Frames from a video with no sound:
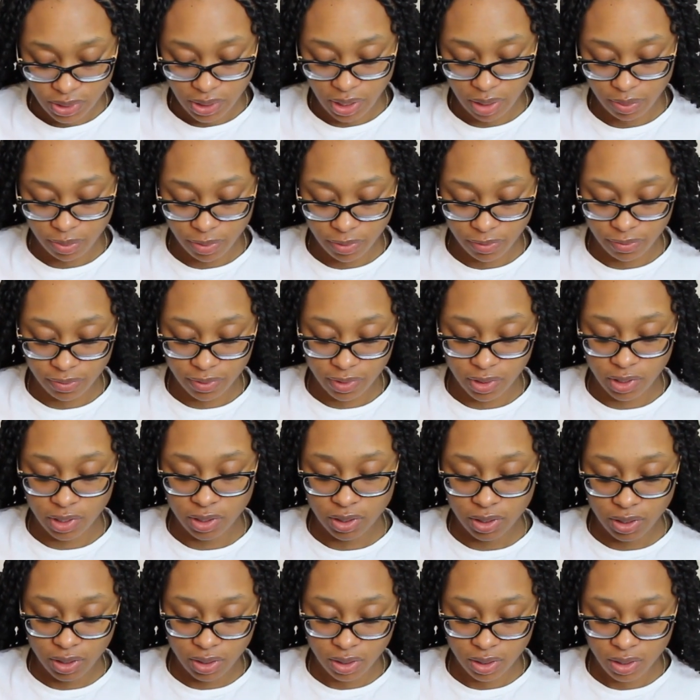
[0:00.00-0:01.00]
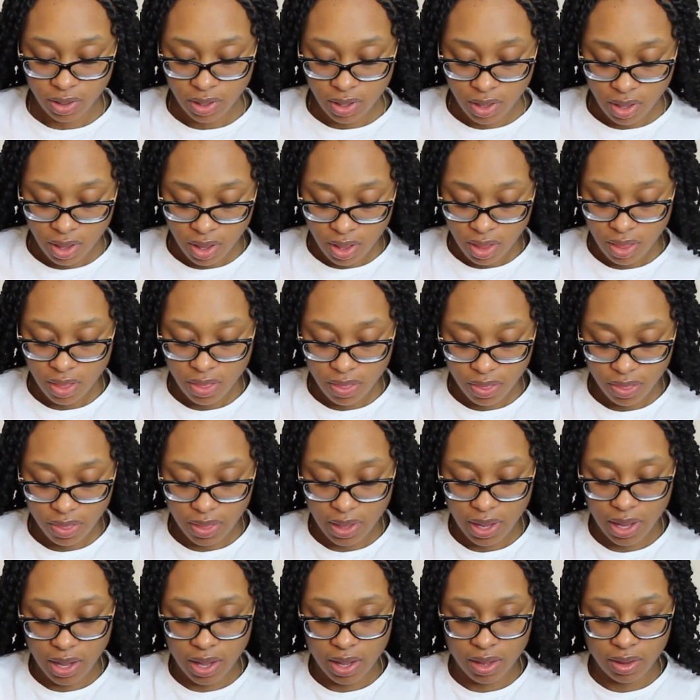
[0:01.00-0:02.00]
type of look
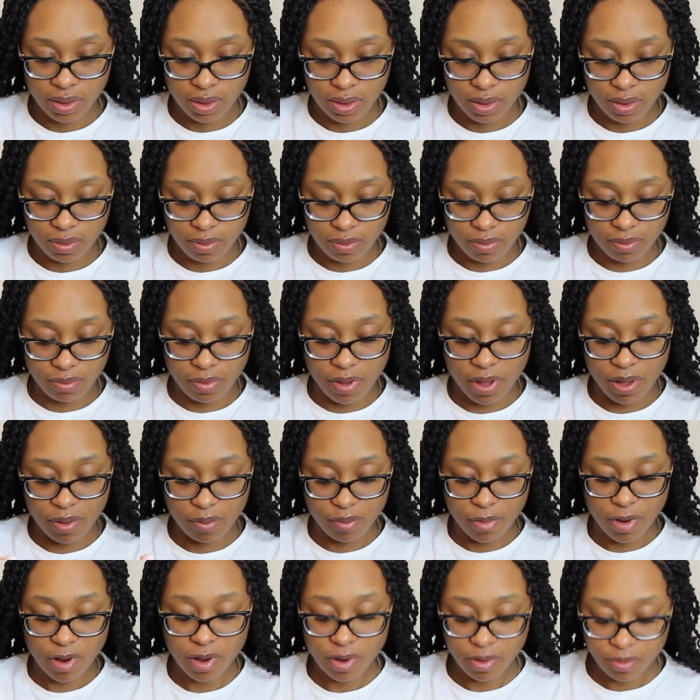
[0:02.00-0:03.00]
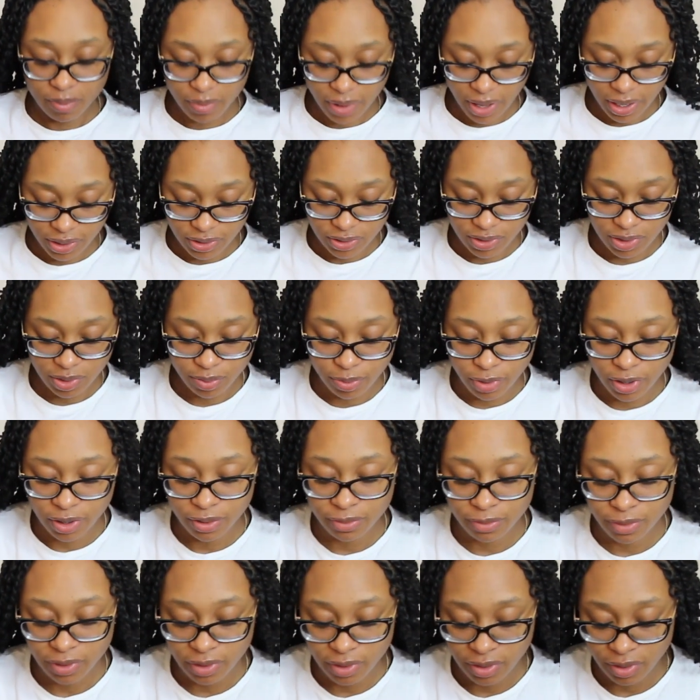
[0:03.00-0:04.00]
that my mom actually bought
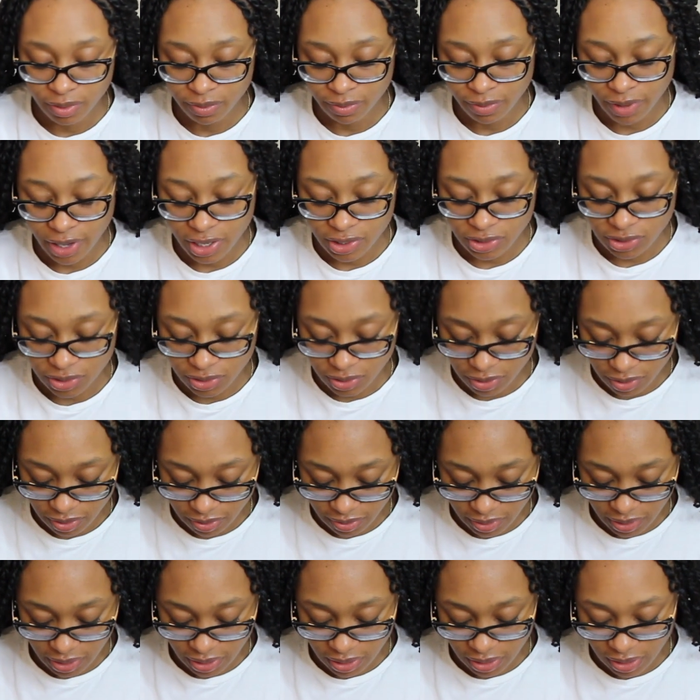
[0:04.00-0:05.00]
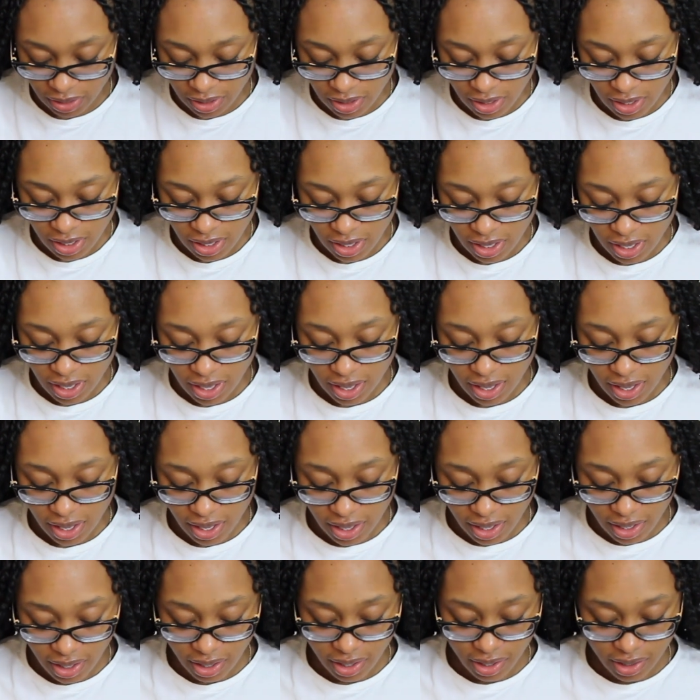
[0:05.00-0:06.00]
from Fashion Nova,
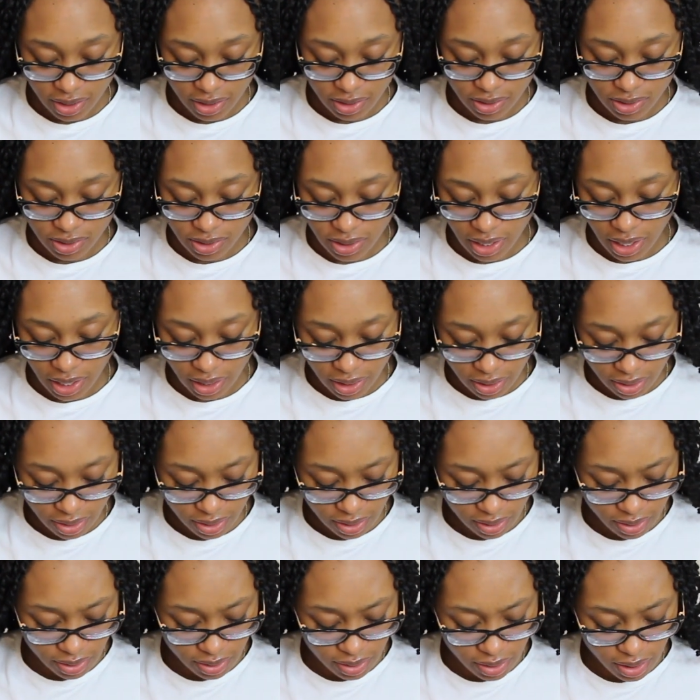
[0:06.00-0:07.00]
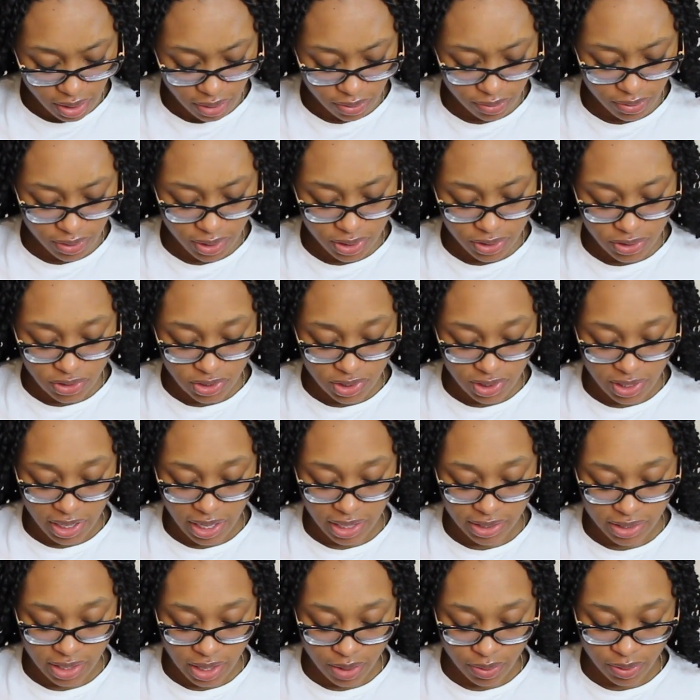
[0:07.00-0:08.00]
and I don't think she
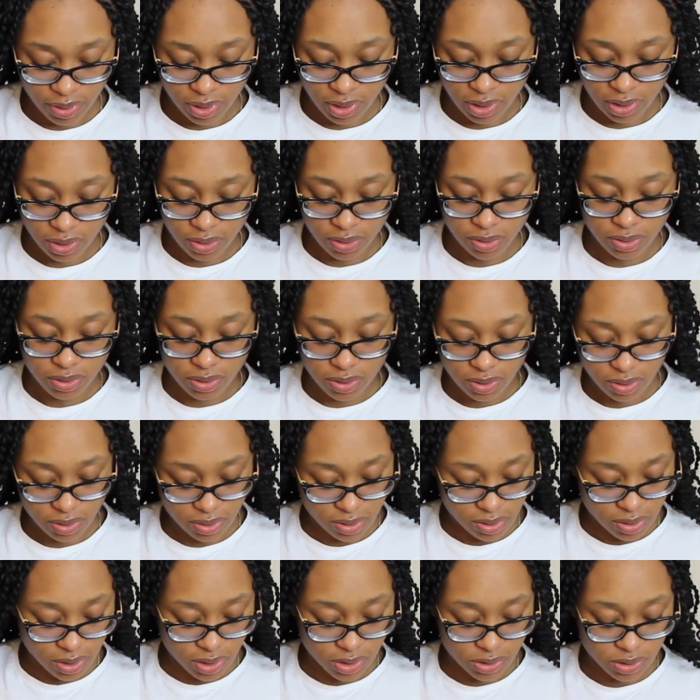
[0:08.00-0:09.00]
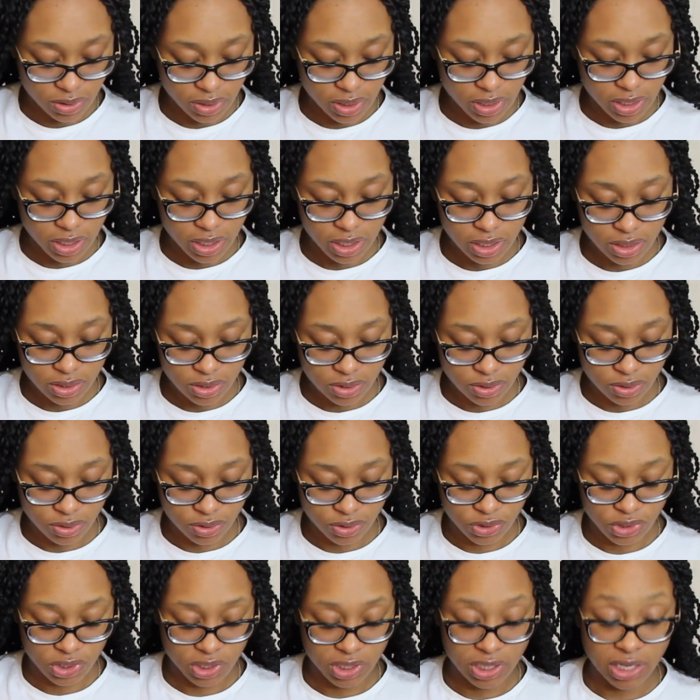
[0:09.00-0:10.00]
liked how it looks on her, so
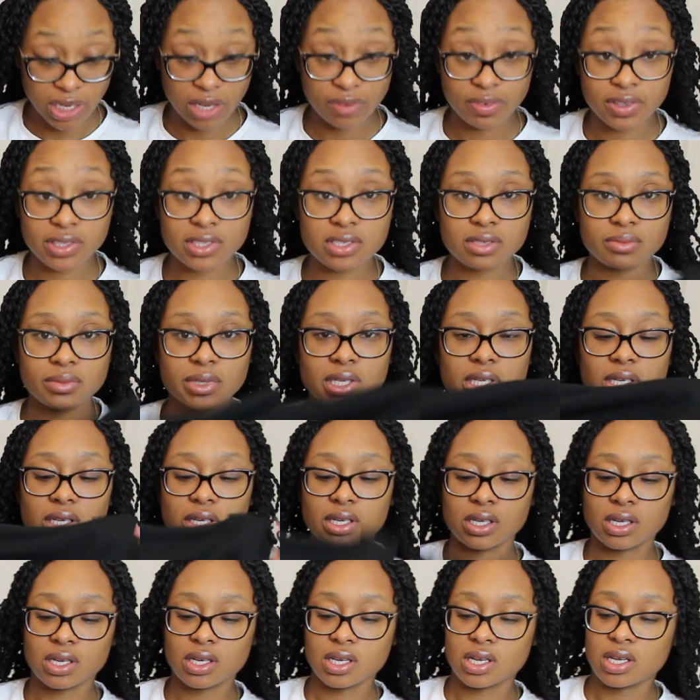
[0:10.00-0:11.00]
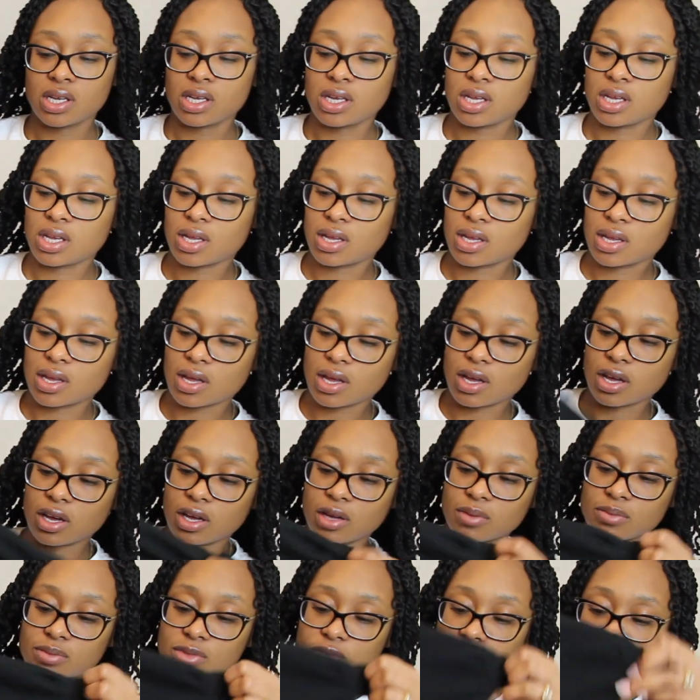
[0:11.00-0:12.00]
she gave it to me.
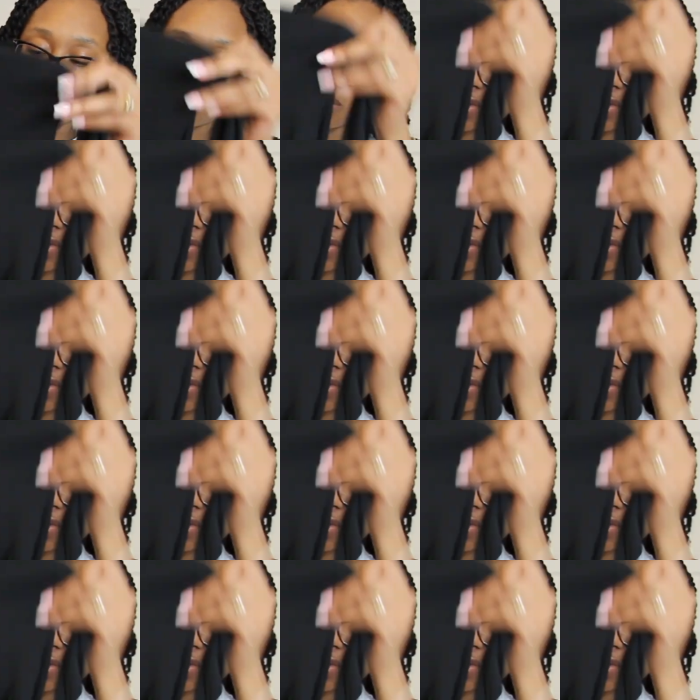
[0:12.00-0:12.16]
So I